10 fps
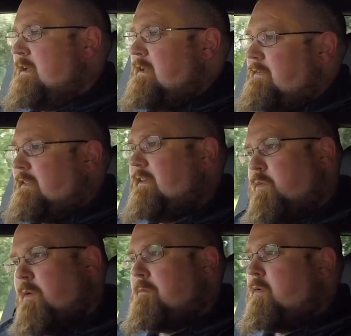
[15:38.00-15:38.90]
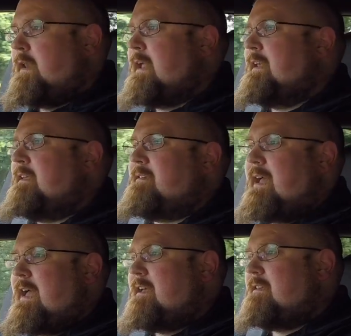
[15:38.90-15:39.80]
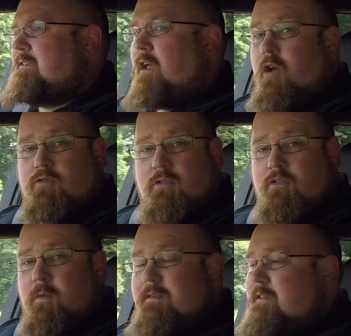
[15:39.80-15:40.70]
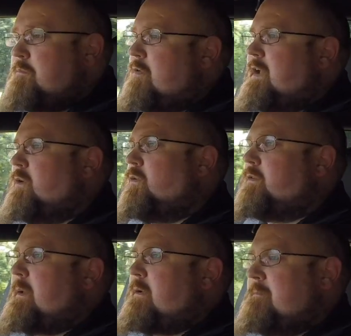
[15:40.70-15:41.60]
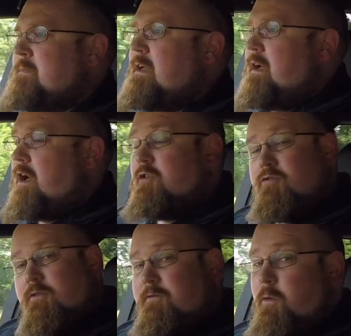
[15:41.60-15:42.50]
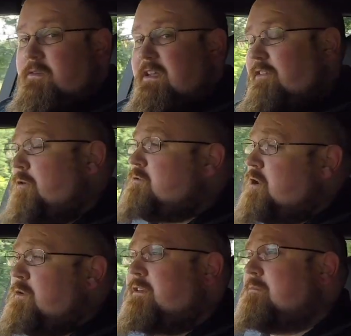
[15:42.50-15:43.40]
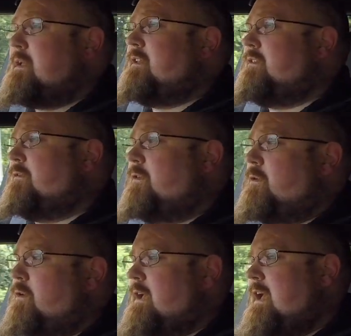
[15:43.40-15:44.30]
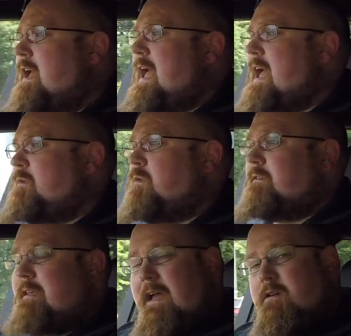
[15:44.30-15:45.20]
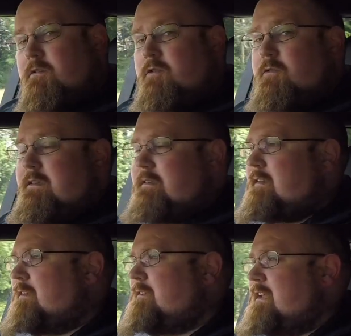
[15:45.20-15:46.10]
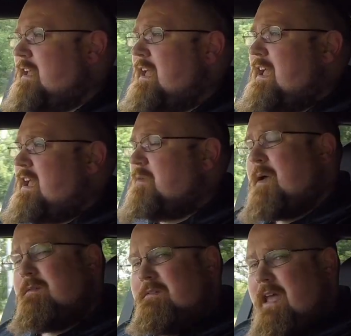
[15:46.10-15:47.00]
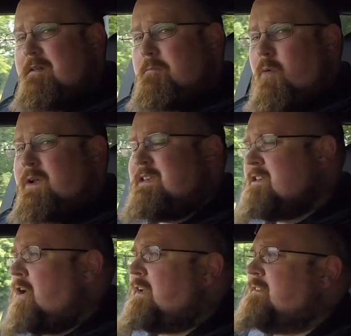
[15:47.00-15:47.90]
Now, this 1.8 litre has 120 brake horsepower, 142 newton meters of torque, and will tackle 0 to 60 in about 10.9